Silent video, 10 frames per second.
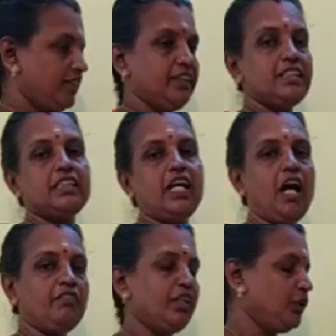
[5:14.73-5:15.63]
The
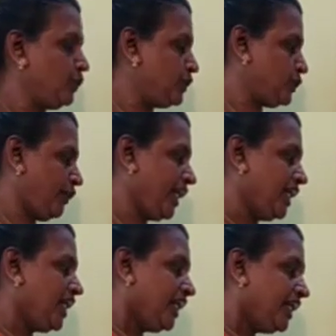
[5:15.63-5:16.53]
carved tools were
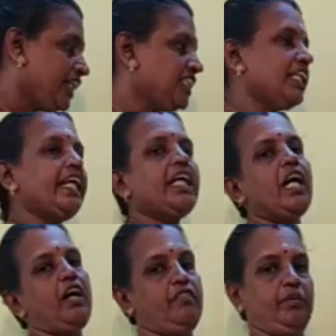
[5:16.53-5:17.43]
richly
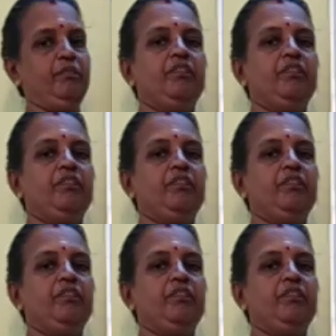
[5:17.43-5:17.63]
carved.